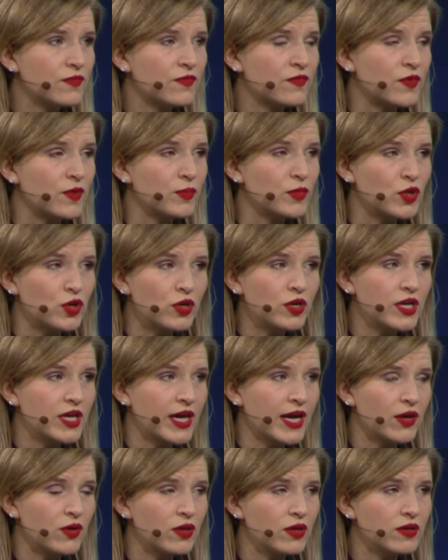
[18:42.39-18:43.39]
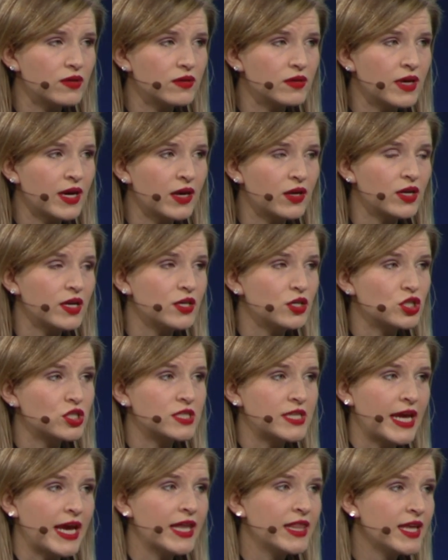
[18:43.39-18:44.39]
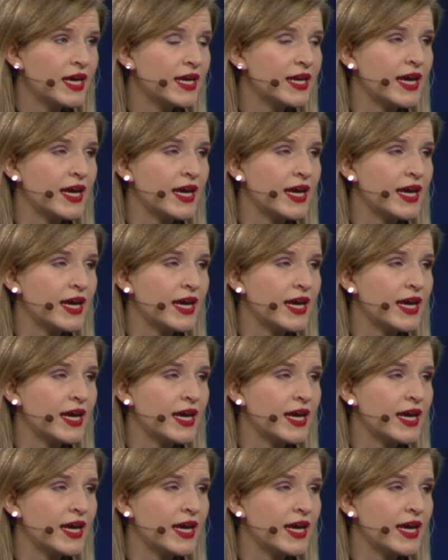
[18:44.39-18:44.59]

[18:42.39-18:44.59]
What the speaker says: learning how to understand that,